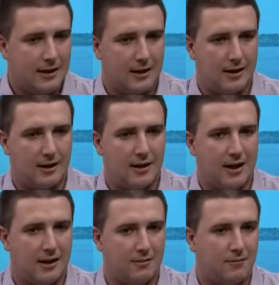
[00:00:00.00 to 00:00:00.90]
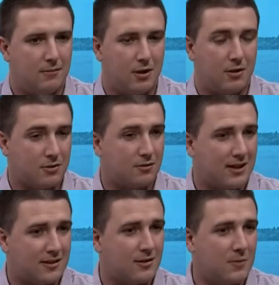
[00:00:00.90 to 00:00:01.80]
Uh, and it also
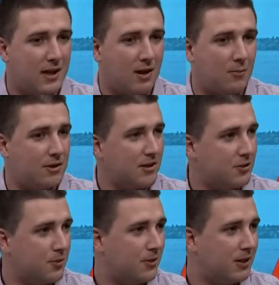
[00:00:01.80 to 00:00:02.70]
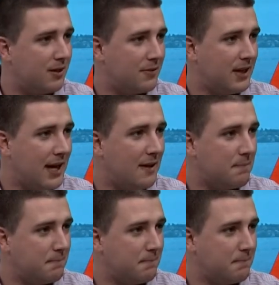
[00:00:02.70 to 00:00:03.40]
tested me how much I truly loved the game.